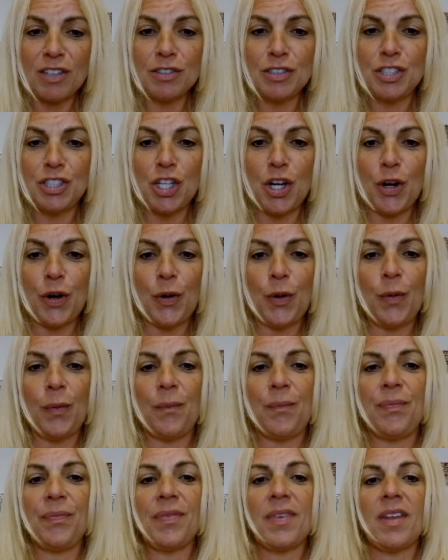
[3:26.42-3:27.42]

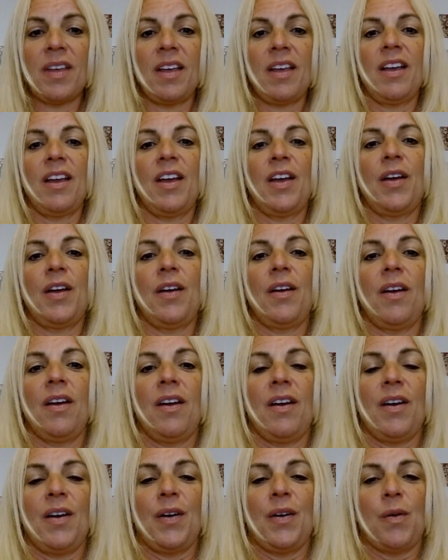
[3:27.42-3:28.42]
So
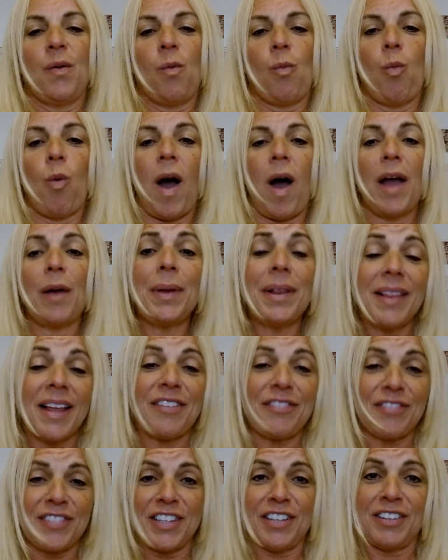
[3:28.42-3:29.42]
why we
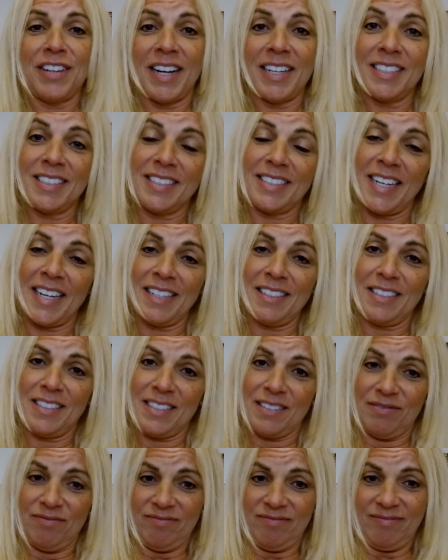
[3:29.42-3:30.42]
left the United
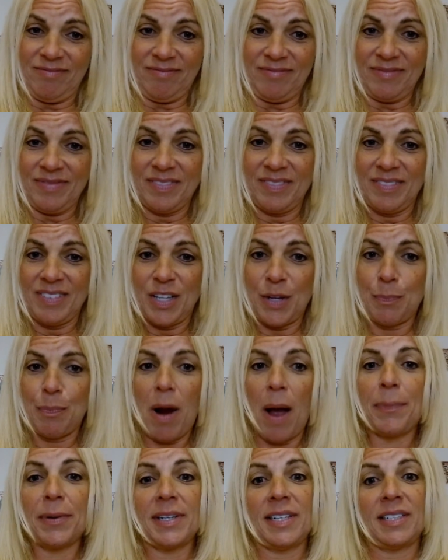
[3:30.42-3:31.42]
States, the
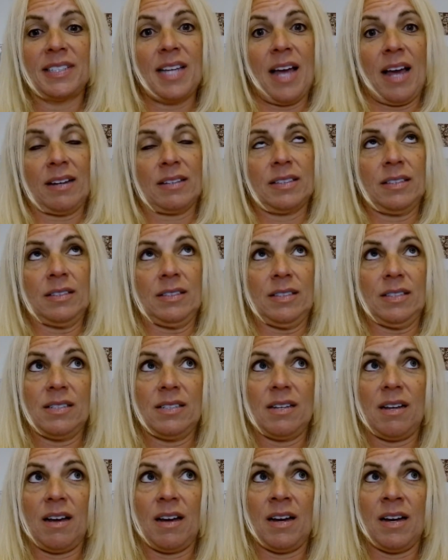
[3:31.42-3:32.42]
property taxes.
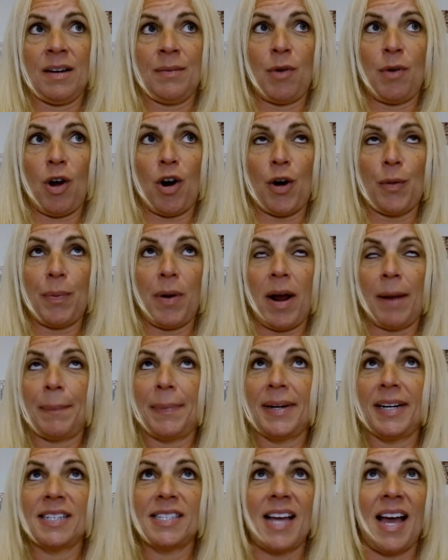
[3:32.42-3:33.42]
Our
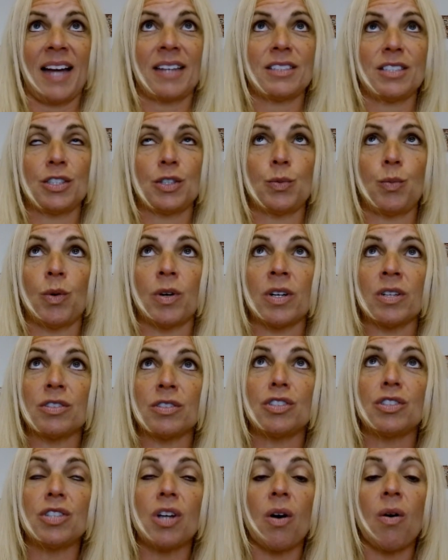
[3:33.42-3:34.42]
property taxes were
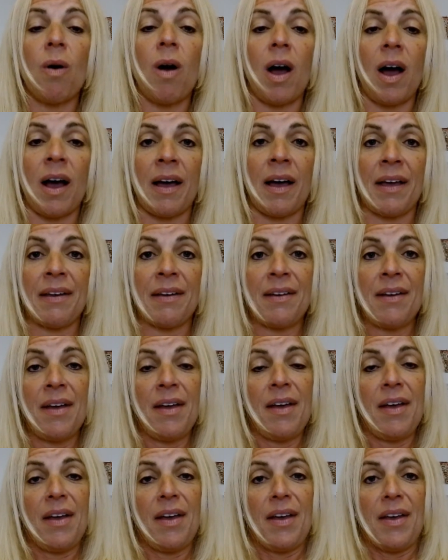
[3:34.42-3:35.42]
so high,
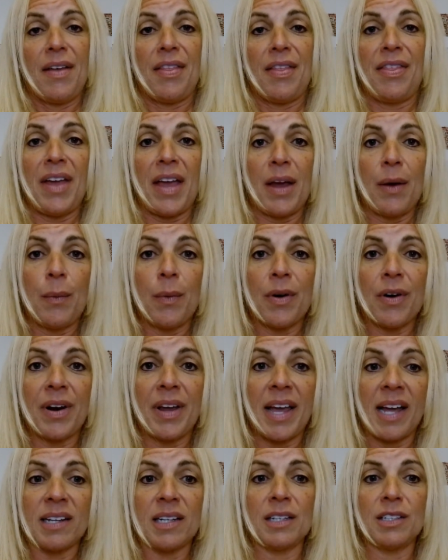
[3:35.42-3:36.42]
they were
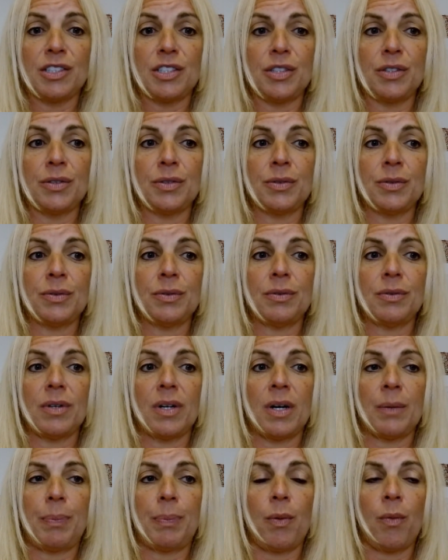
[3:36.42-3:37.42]
getting to
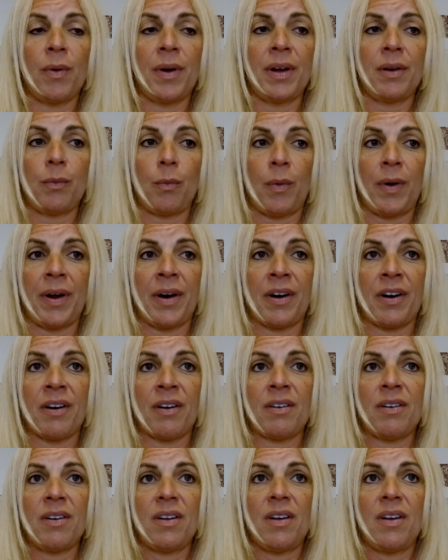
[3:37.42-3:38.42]
a point
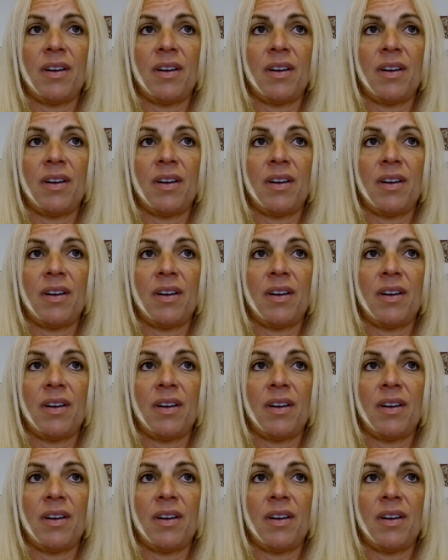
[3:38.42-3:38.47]
where